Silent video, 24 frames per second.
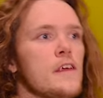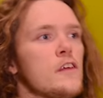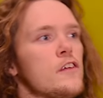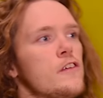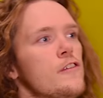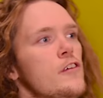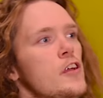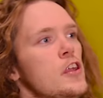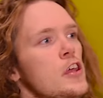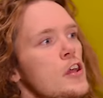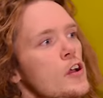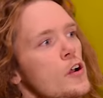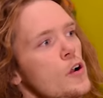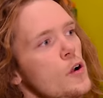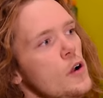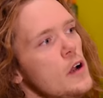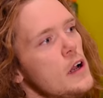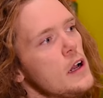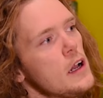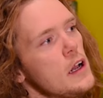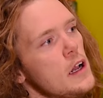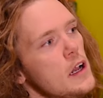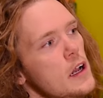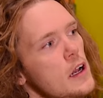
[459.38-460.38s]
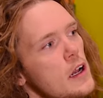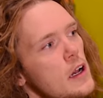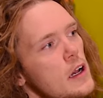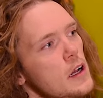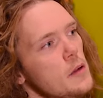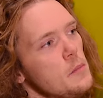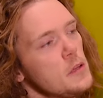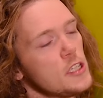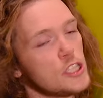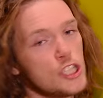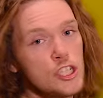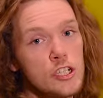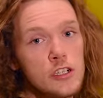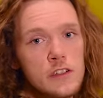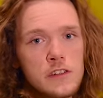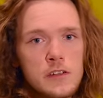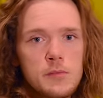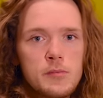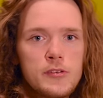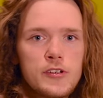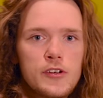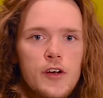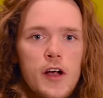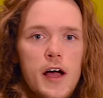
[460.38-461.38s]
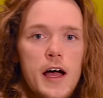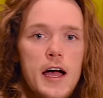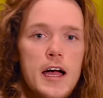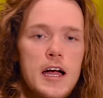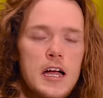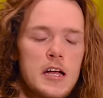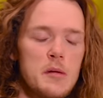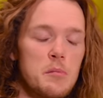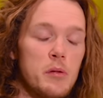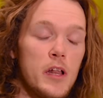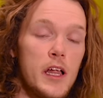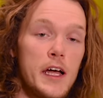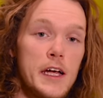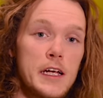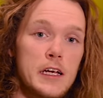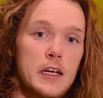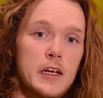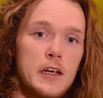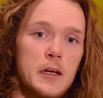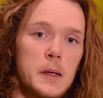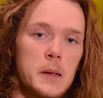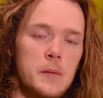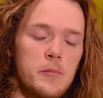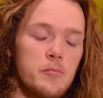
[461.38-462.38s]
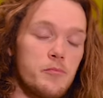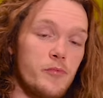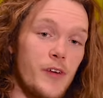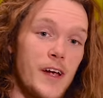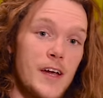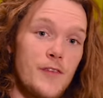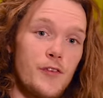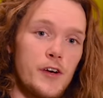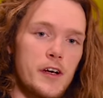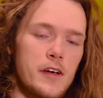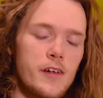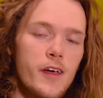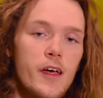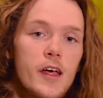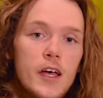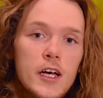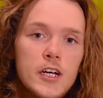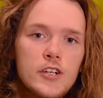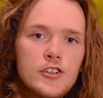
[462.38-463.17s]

this video, uh, make sure to subscribe, like, favorite,